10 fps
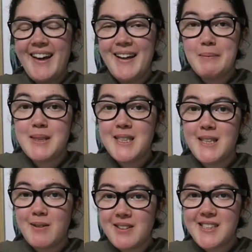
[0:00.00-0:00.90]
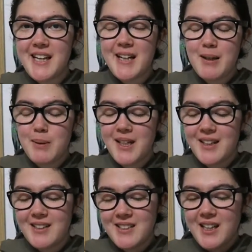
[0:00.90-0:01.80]
And I'm so excited
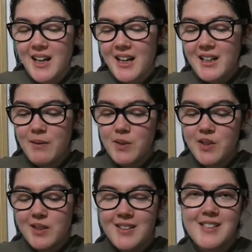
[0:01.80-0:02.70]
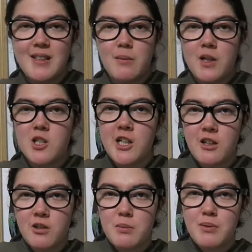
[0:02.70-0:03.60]
because I never done this on my
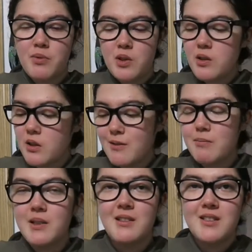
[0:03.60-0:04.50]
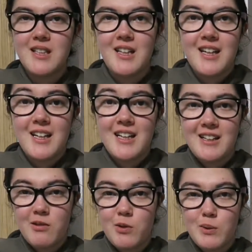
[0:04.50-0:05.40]
channel before, unboxing a
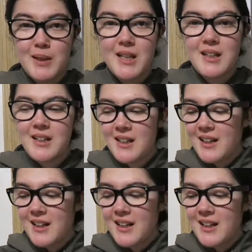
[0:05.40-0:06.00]
kigurumi.